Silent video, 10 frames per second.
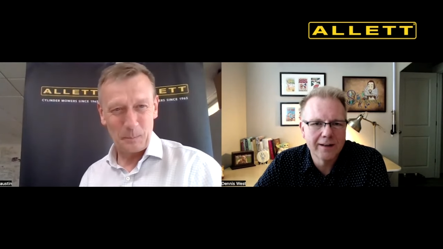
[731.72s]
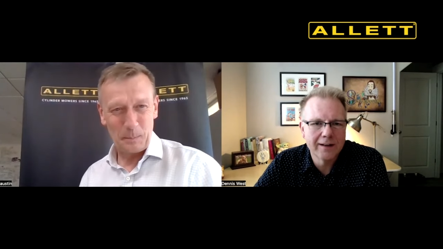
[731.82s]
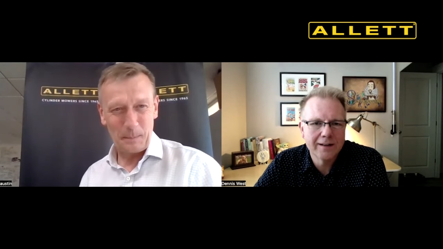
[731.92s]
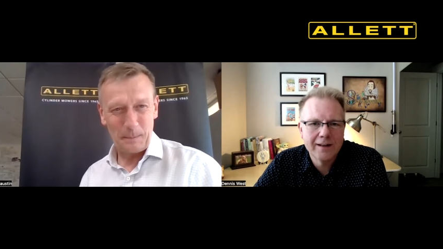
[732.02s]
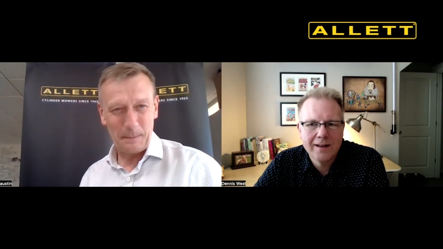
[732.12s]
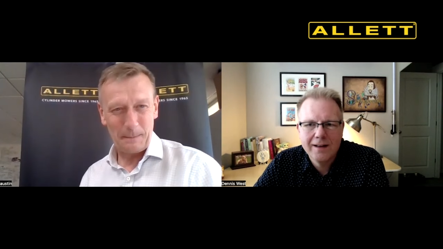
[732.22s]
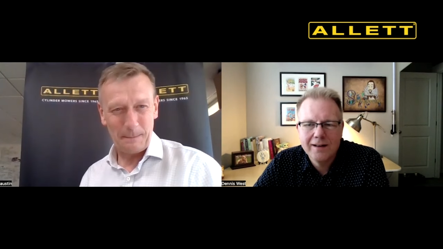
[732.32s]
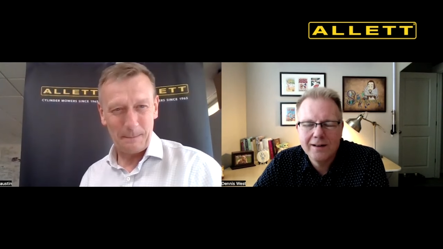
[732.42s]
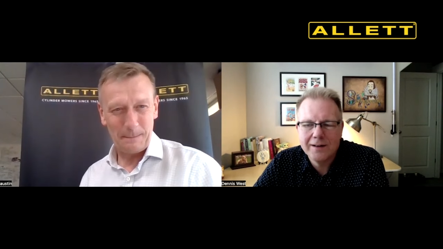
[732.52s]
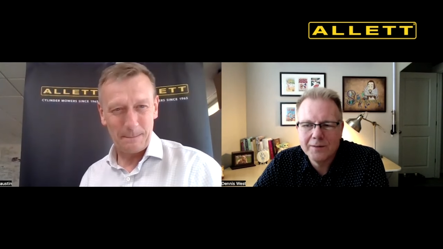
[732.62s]
Speaker 1: uh,
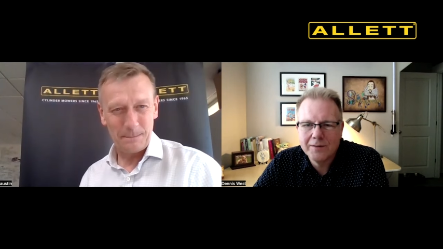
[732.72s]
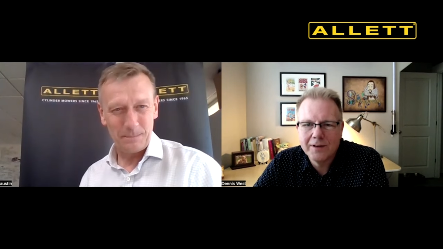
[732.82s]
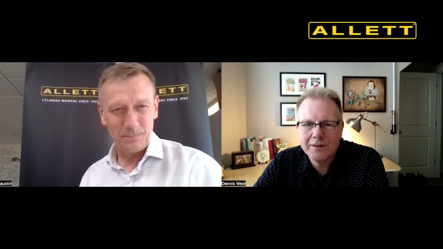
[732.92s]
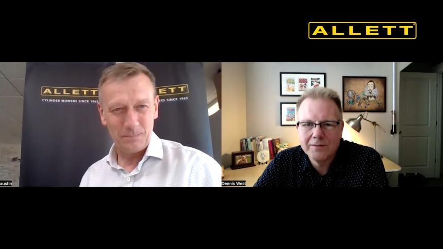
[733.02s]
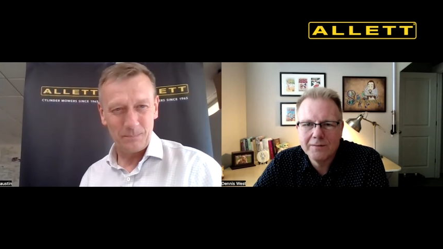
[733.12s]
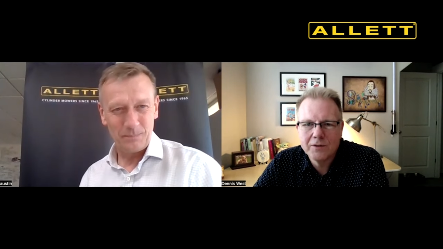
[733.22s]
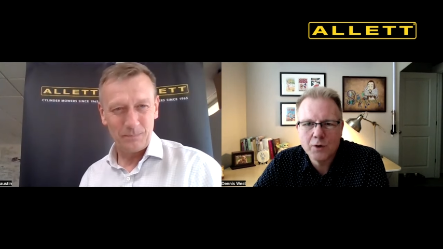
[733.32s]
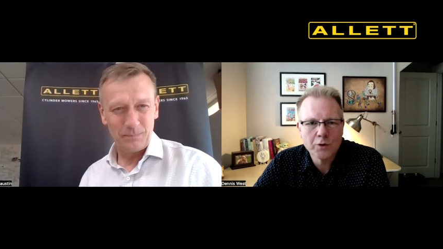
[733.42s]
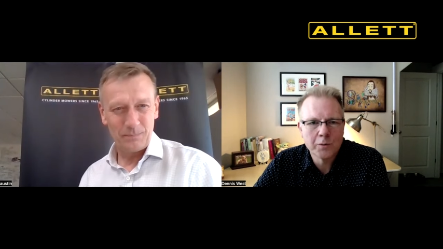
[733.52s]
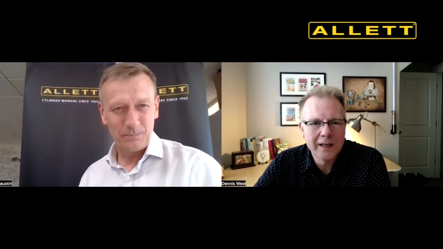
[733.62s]
uh, uh
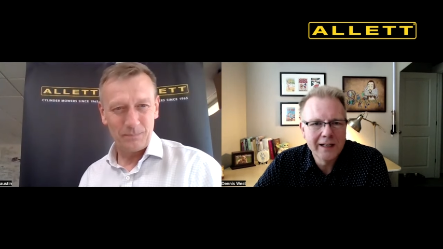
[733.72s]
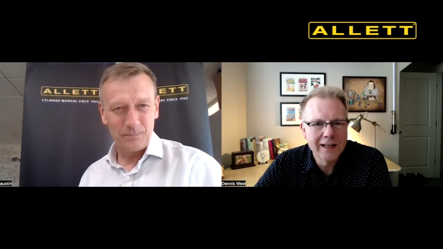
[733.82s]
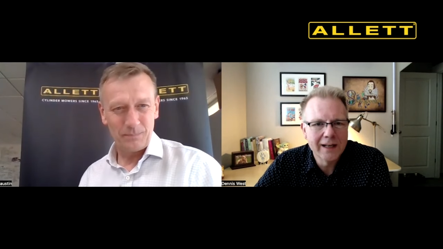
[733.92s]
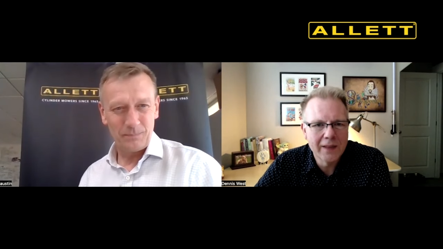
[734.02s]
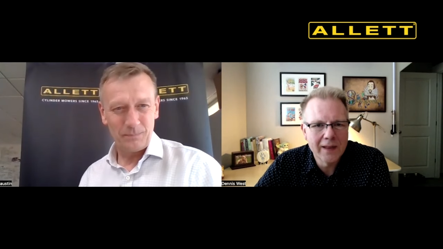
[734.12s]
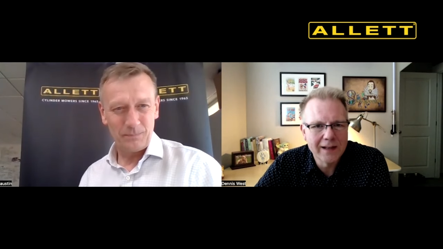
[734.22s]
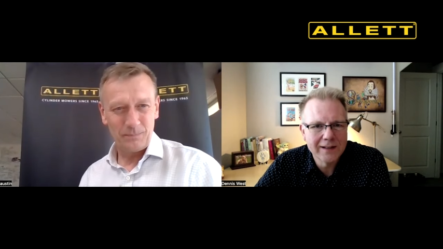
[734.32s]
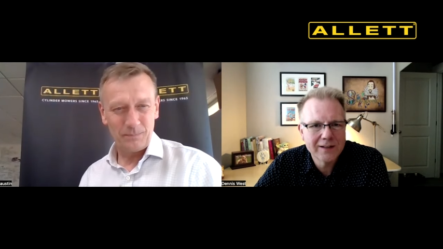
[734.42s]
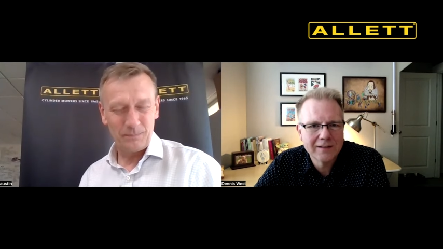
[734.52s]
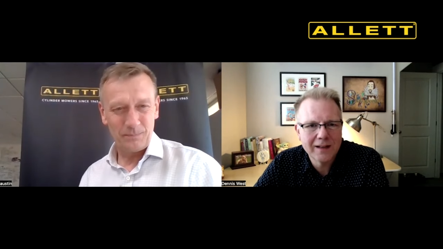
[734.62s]
social media
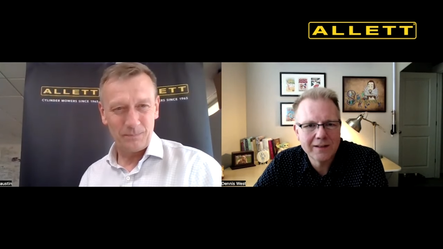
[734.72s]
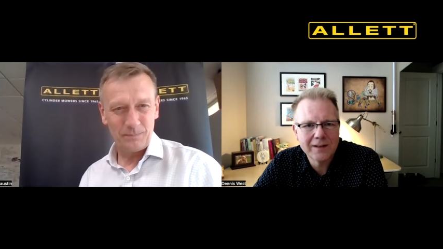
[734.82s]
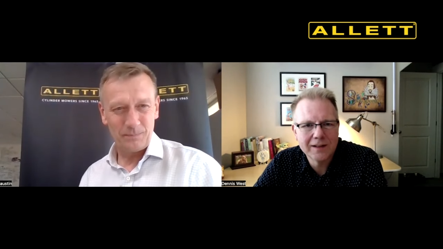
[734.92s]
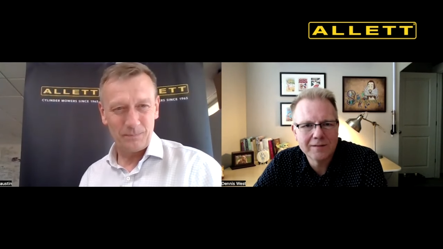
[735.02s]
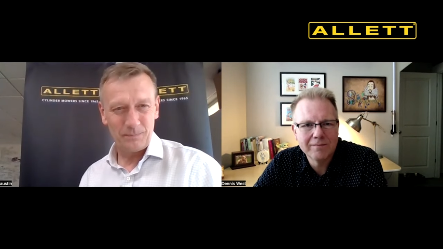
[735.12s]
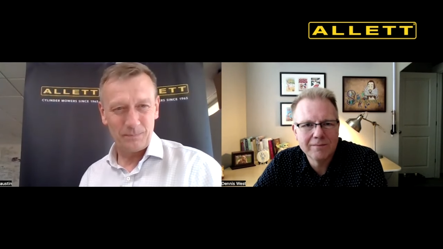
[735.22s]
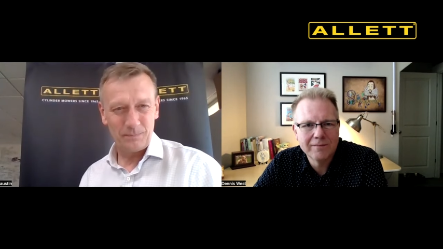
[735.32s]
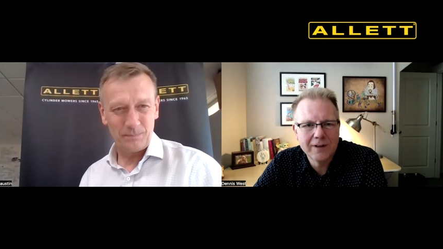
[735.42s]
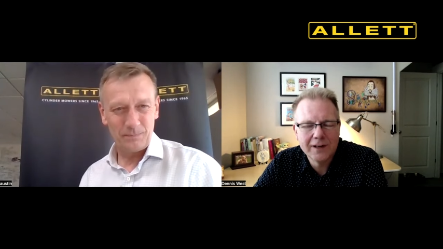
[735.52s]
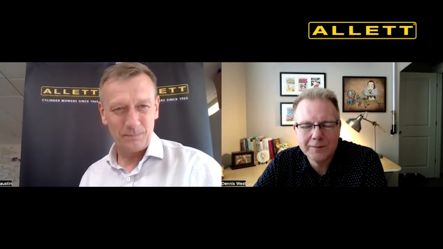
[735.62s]
that that the
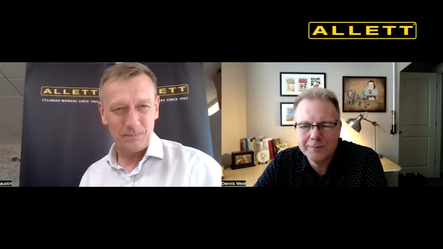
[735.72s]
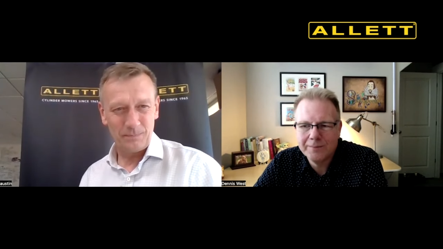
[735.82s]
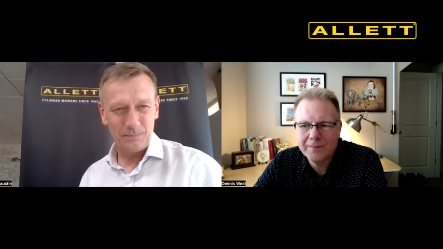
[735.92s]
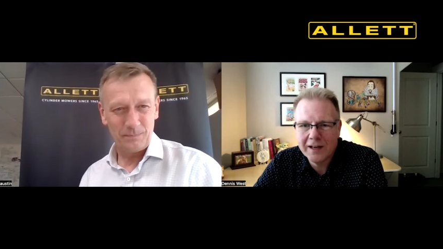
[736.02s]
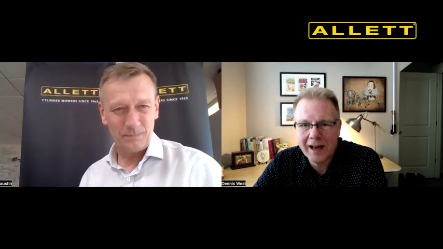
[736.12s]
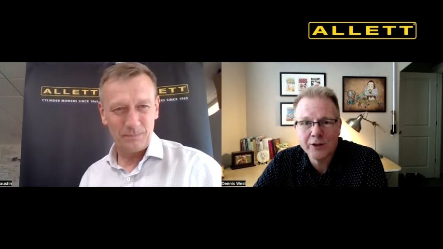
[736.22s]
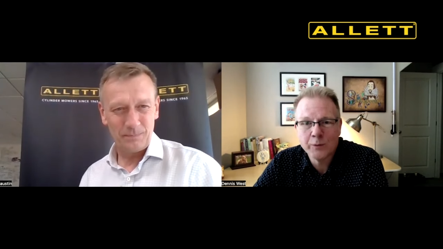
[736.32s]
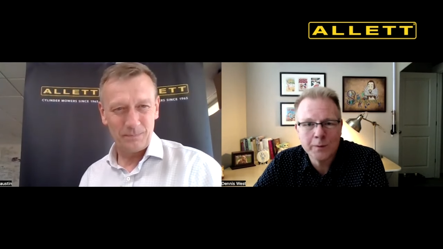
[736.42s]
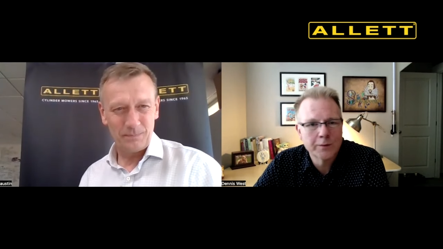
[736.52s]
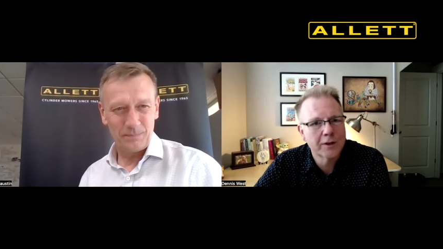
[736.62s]
um, the
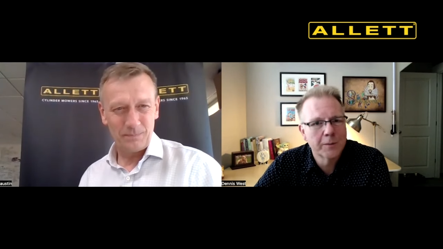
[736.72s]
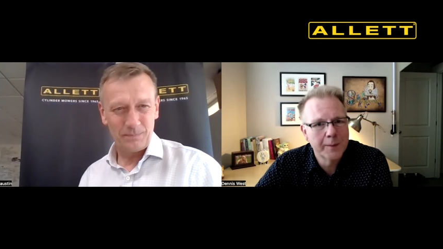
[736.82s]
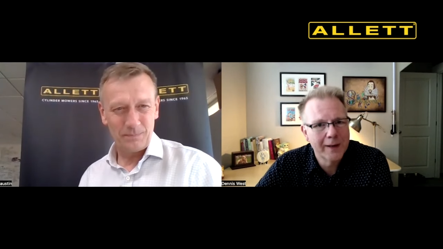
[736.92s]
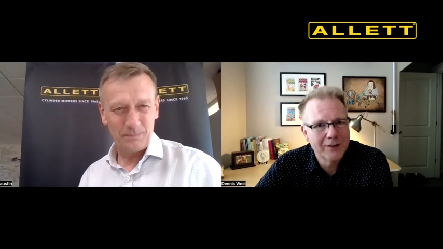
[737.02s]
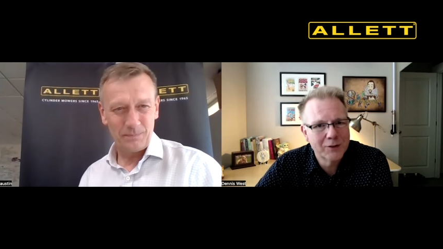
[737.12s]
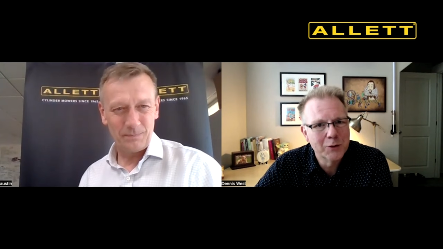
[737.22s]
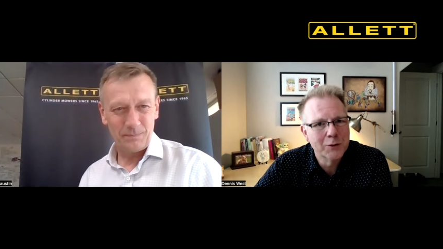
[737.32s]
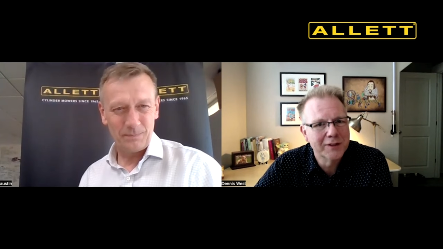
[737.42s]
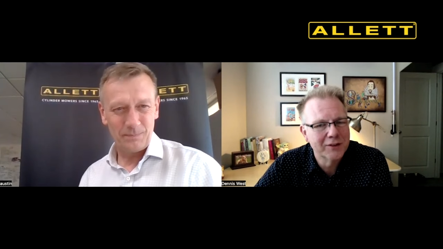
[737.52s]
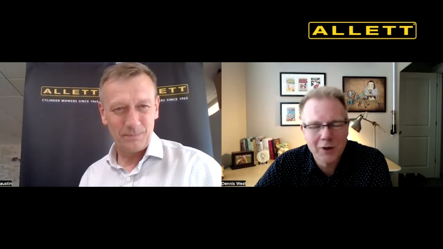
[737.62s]
announcement was going to be made
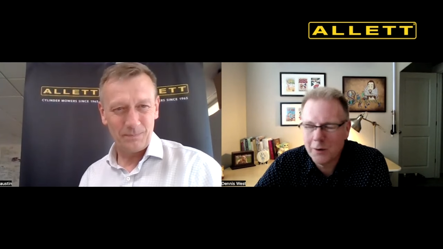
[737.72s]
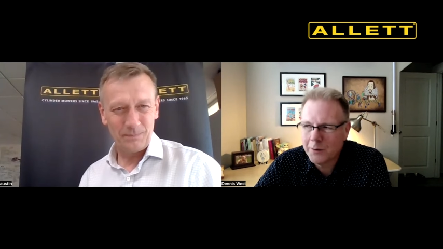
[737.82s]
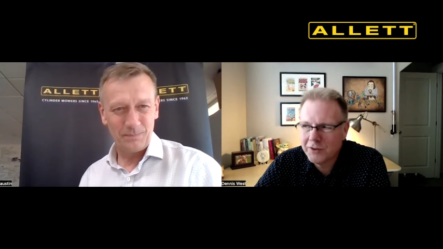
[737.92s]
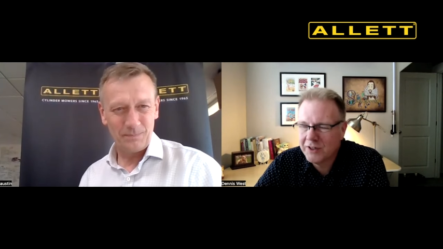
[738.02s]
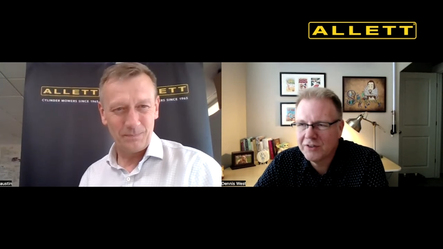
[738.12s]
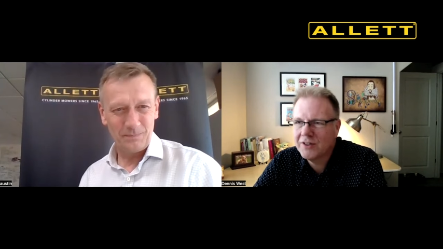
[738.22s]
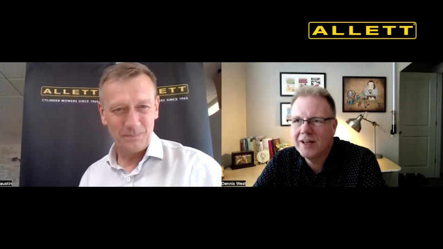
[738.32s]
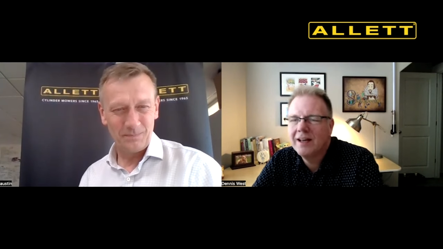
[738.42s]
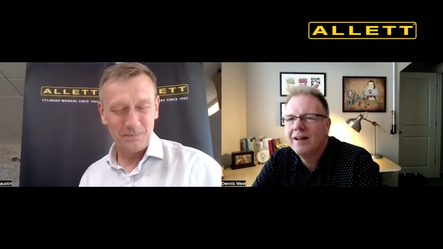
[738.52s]
soon, and so it was just